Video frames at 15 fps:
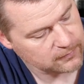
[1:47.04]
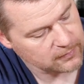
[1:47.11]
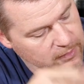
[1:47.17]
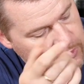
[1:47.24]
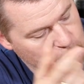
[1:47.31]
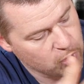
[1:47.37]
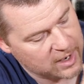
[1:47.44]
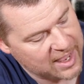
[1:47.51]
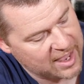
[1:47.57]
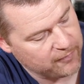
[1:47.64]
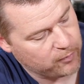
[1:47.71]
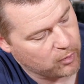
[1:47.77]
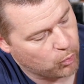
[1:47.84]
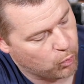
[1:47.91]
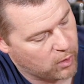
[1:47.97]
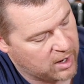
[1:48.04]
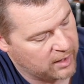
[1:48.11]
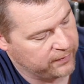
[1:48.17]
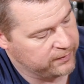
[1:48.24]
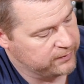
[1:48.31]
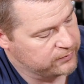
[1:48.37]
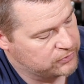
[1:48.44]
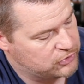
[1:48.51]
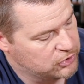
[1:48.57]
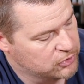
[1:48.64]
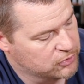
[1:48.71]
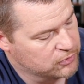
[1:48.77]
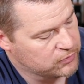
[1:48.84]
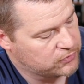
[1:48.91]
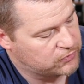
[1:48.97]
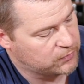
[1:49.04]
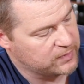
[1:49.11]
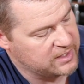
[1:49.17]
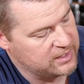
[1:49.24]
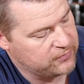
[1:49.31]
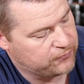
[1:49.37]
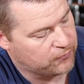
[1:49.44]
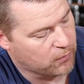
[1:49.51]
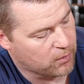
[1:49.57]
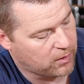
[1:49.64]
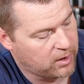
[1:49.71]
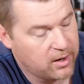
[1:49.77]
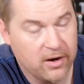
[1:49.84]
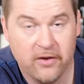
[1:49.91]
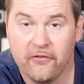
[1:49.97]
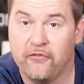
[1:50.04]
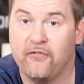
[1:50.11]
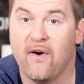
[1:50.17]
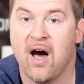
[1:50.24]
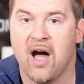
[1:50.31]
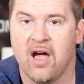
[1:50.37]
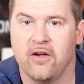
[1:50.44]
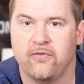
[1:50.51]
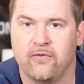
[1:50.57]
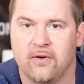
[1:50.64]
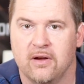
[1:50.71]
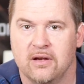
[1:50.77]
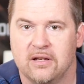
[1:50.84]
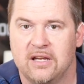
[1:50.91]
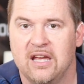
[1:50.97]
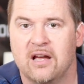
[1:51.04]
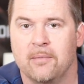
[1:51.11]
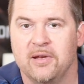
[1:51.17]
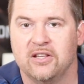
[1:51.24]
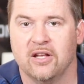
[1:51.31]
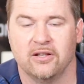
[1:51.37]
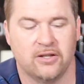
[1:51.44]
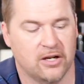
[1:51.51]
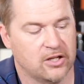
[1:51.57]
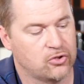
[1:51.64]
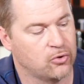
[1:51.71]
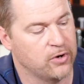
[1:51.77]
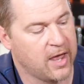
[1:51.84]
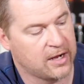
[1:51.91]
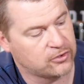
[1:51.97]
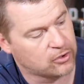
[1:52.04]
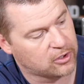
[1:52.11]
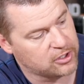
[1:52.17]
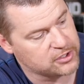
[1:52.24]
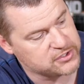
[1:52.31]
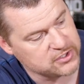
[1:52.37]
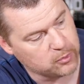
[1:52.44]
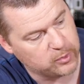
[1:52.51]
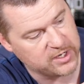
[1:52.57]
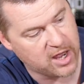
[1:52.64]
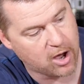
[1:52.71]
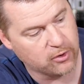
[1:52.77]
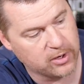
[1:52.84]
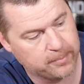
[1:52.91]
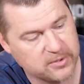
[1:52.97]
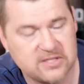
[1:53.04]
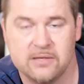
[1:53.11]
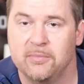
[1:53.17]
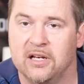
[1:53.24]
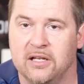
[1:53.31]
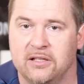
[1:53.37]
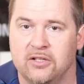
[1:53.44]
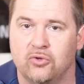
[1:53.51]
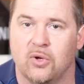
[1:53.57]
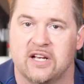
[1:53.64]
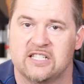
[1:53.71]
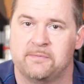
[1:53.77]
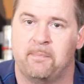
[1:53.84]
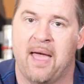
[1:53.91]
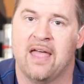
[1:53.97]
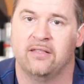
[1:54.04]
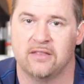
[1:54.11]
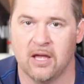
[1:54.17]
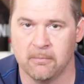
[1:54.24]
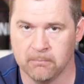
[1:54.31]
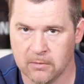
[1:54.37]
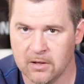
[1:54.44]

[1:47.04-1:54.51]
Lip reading: you have 1, 2, 3, 4, 5 gigabit Ethernet connectors without a possibility to expand them.